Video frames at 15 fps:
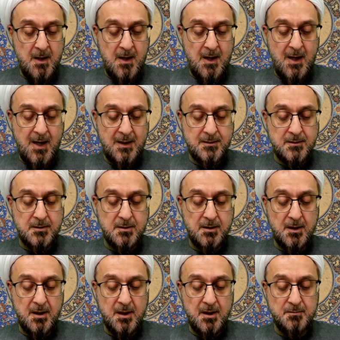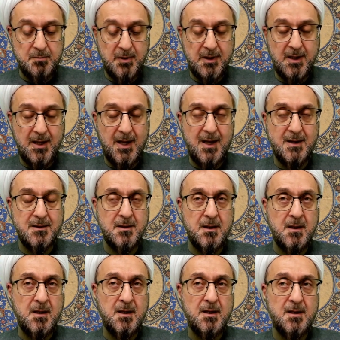and began
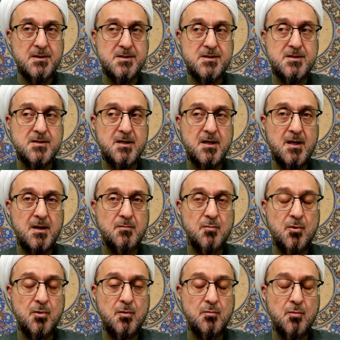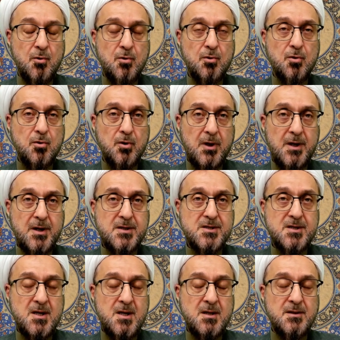his more or less
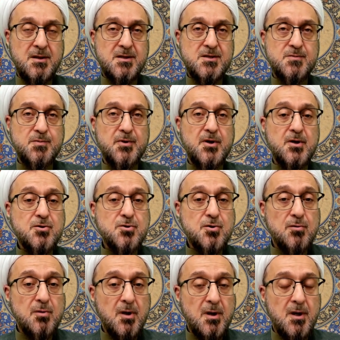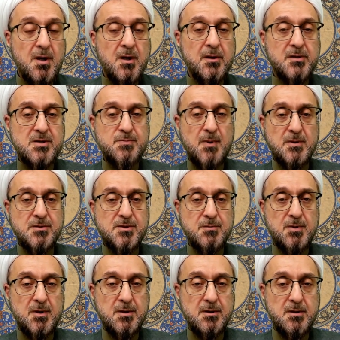the spiritual
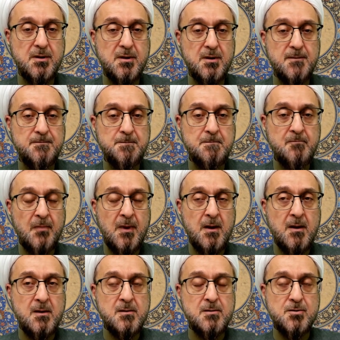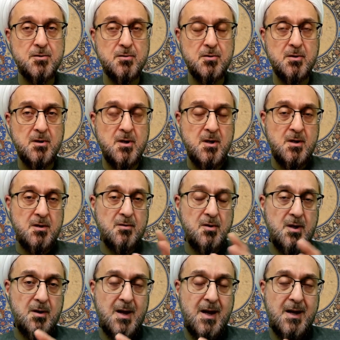responsibility. So
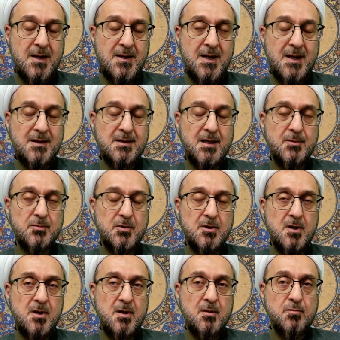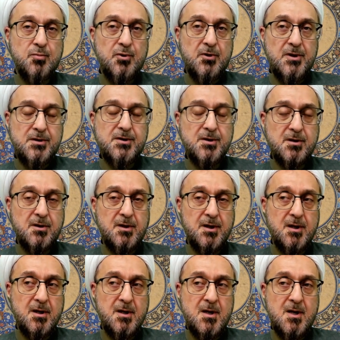any attempt
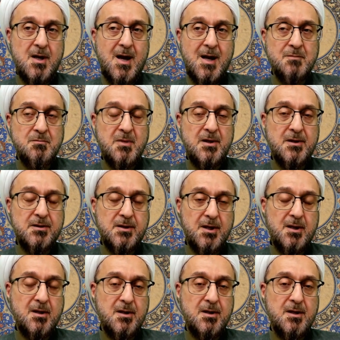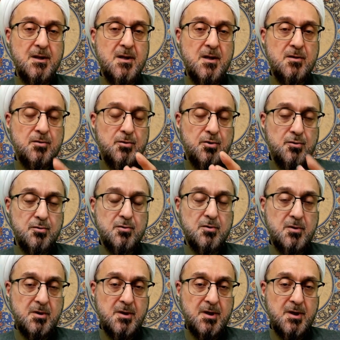politically and militarily to